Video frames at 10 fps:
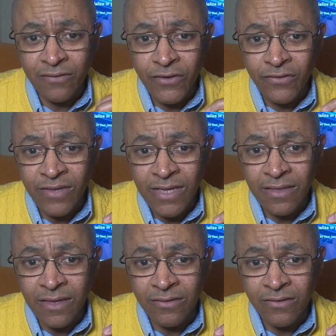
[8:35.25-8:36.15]
If you see
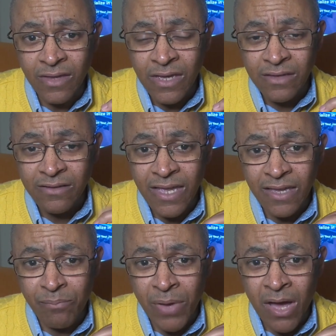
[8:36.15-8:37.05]
this
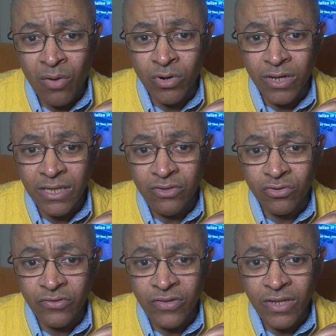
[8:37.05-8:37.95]
taking power in
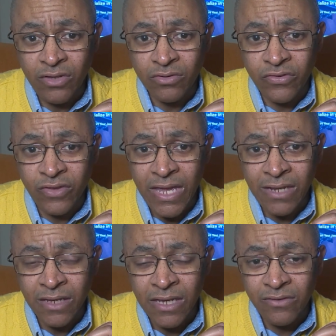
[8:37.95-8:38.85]
your city or state,